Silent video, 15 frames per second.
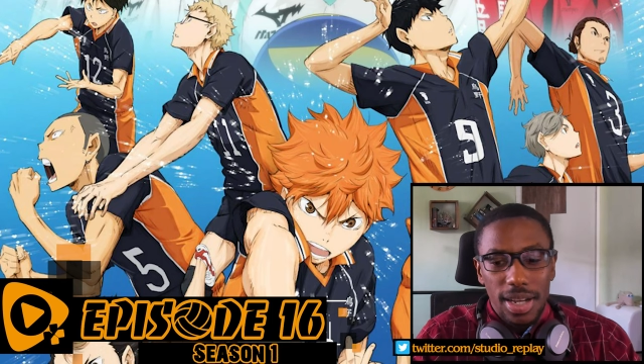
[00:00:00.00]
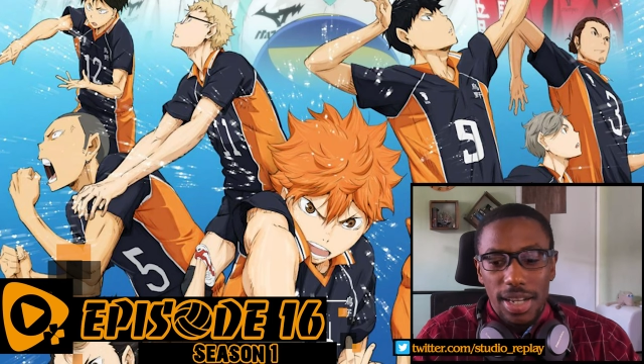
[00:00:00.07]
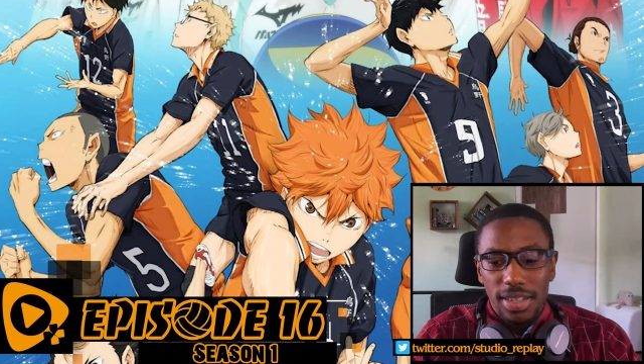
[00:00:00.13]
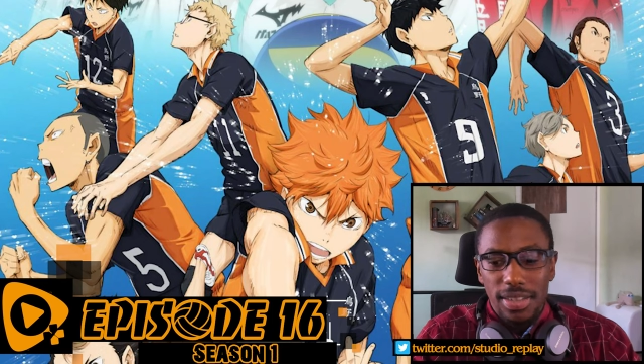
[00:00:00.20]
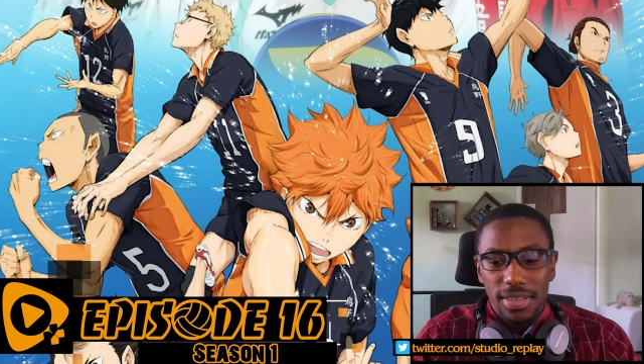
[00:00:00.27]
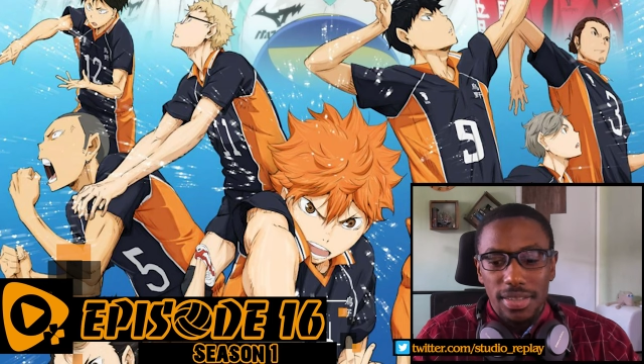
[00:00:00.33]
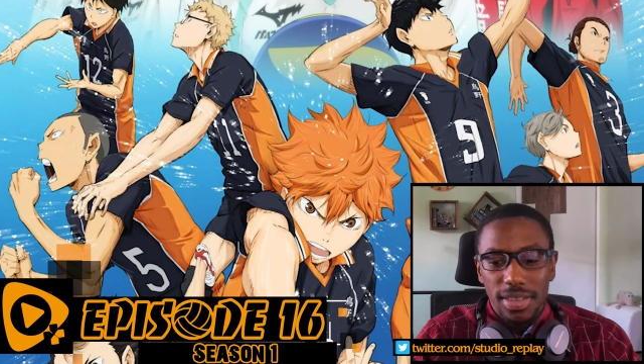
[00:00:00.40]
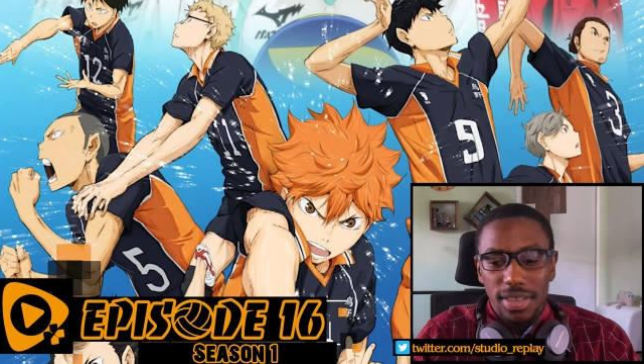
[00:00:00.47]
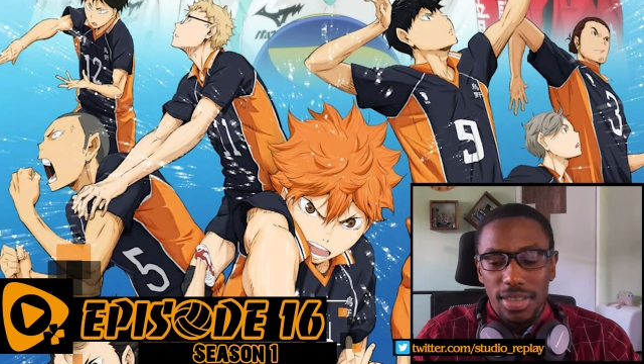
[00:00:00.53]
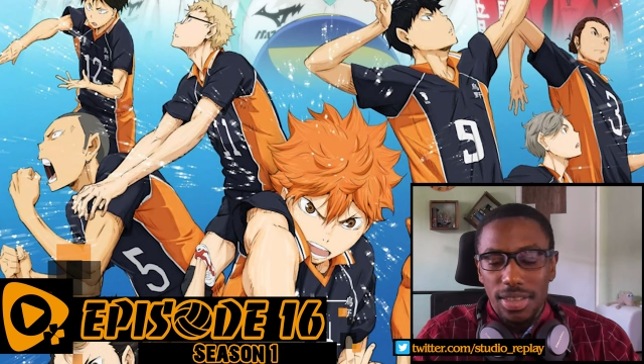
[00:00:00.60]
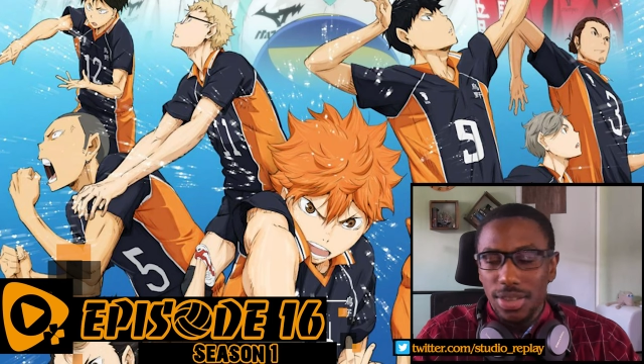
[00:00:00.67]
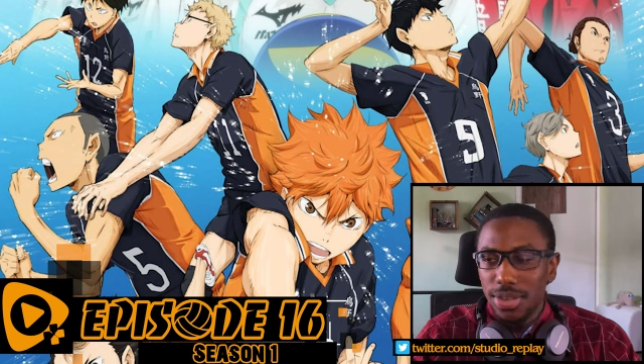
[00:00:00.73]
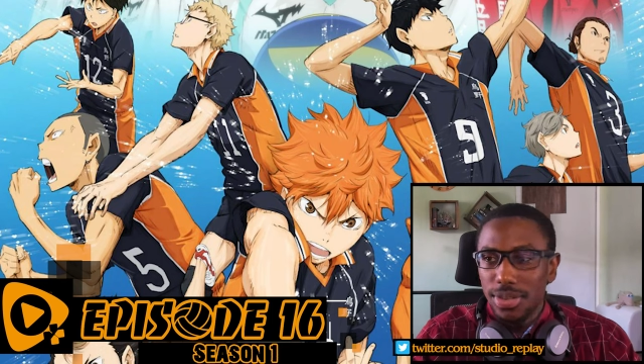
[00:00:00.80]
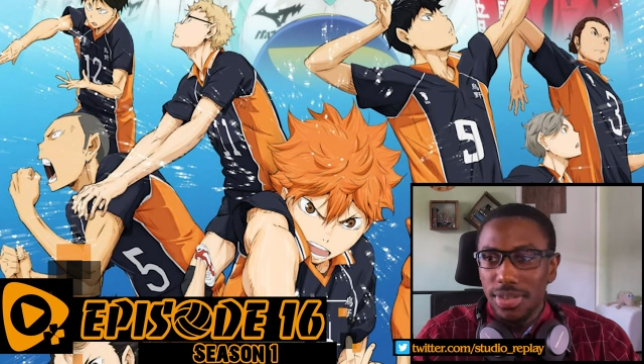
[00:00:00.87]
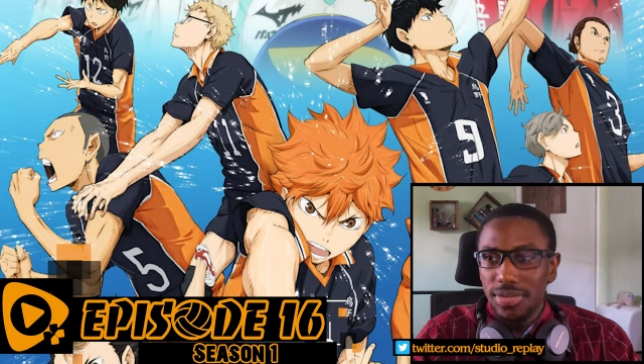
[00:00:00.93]
and
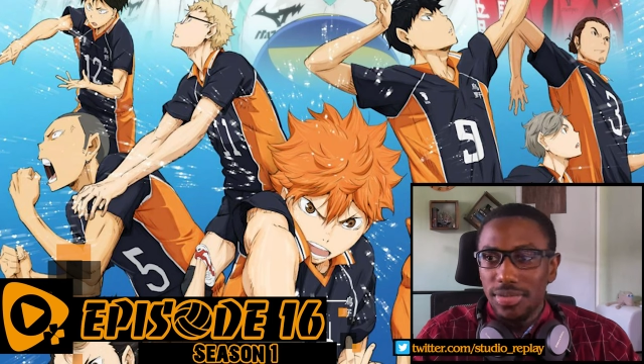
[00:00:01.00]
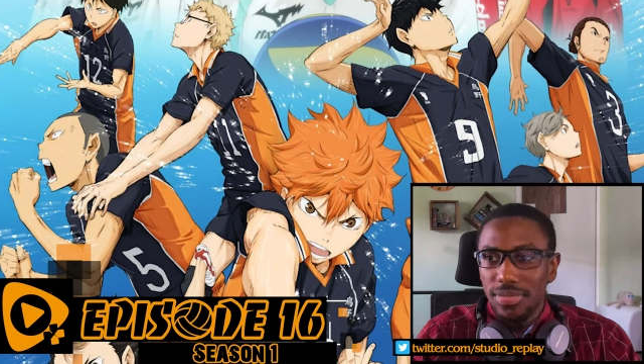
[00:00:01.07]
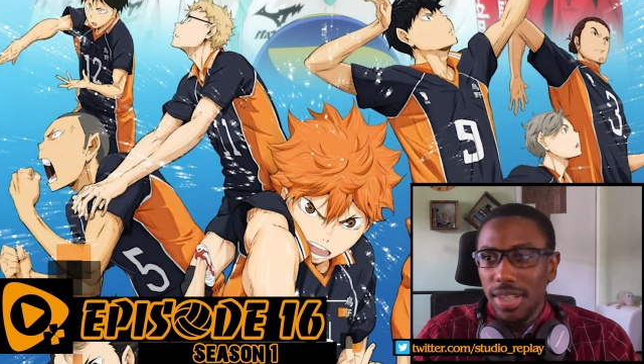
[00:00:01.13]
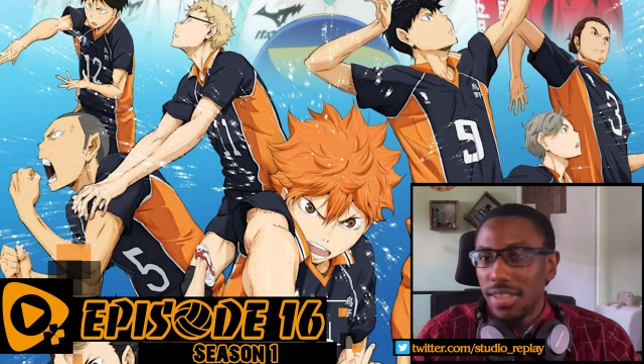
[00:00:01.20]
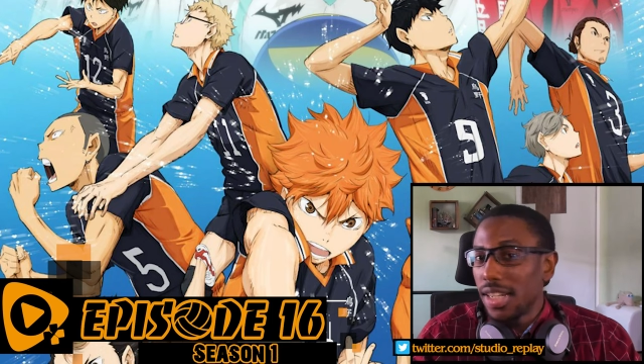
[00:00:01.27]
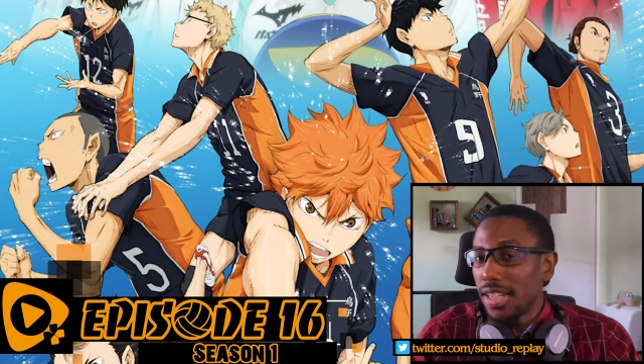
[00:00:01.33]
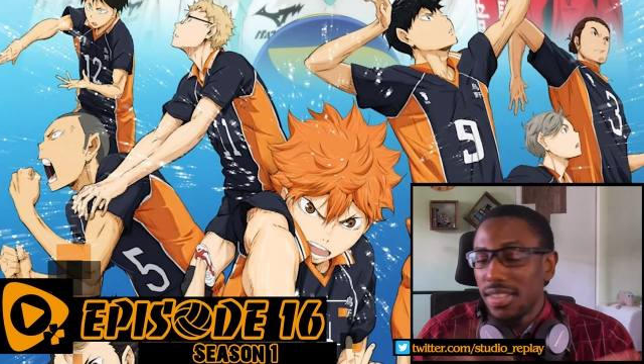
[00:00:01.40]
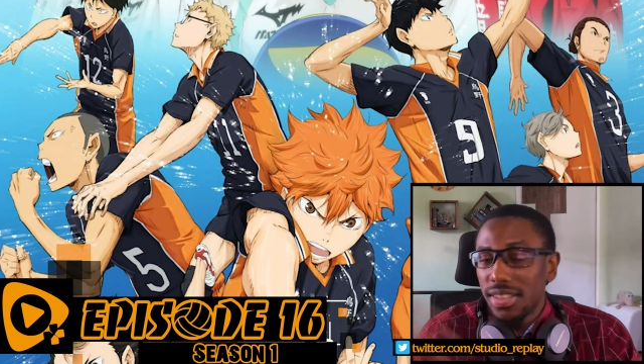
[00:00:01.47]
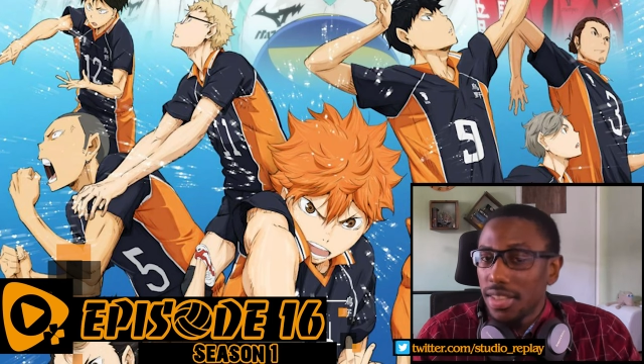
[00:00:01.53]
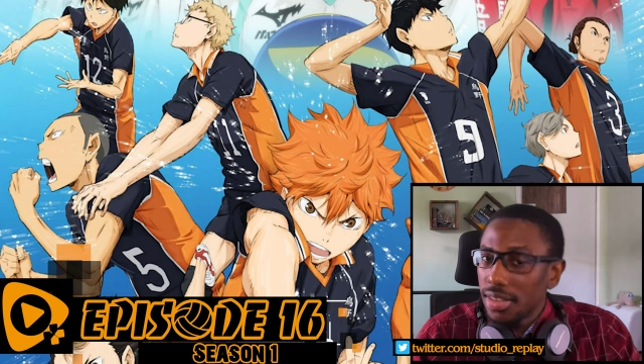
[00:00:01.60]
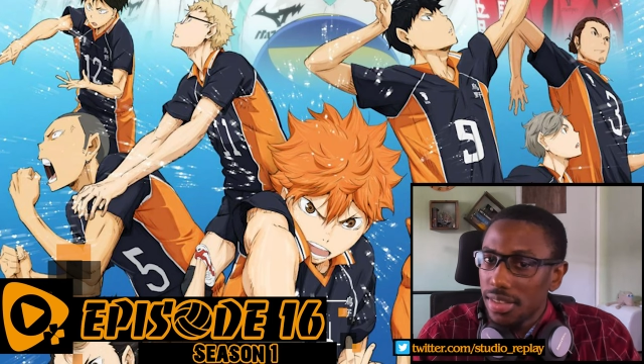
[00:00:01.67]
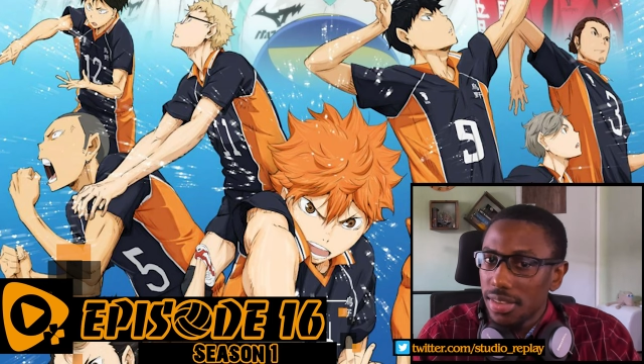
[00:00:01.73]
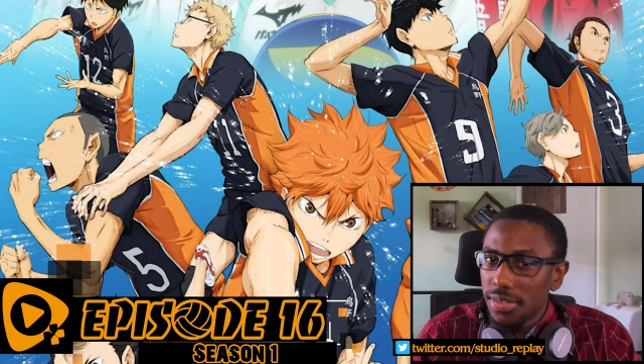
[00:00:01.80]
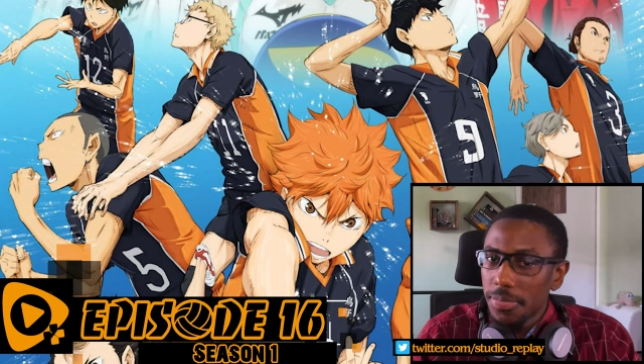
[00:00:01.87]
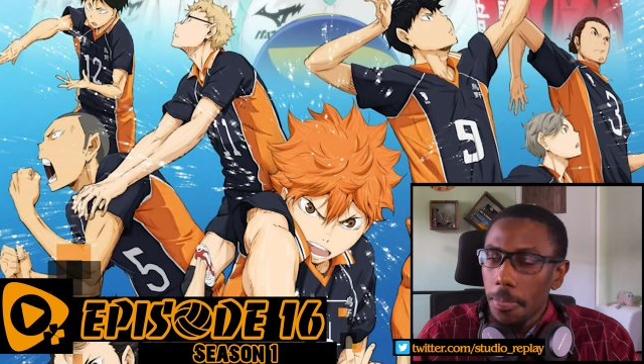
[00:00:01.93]
you know, that's
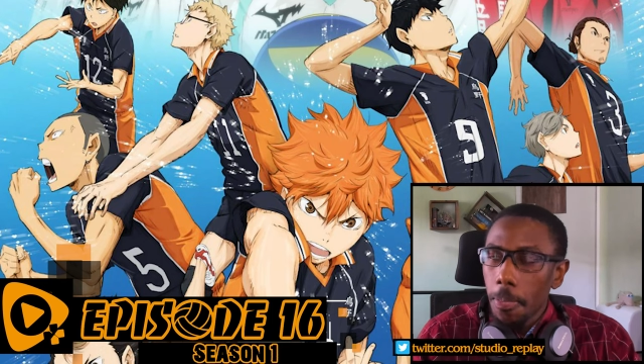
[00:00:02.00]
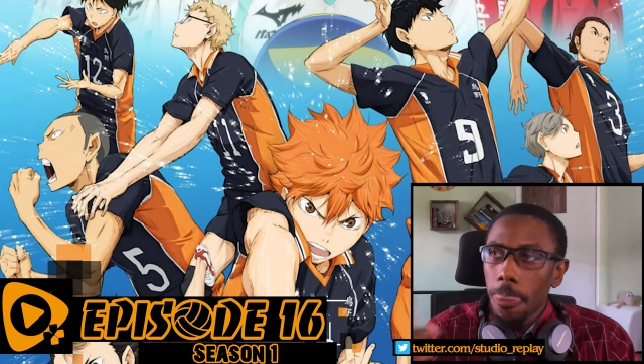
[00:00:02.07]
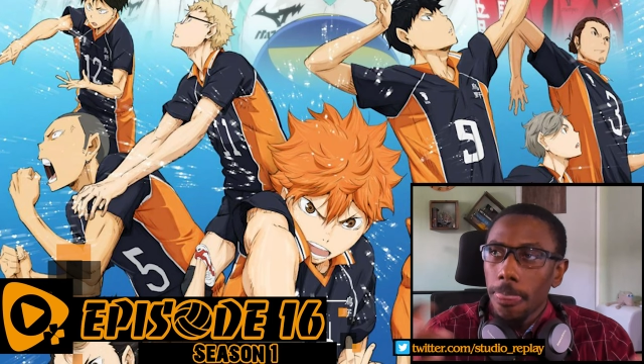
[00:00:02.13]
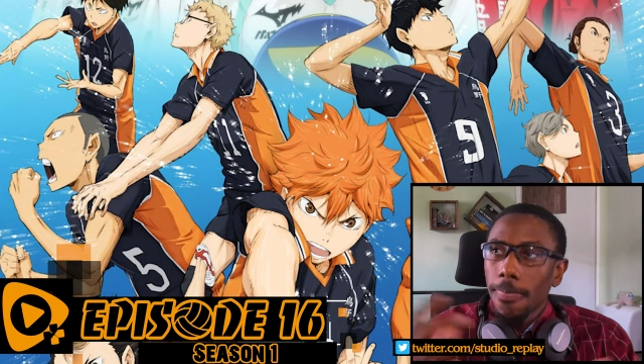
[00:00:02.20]
it.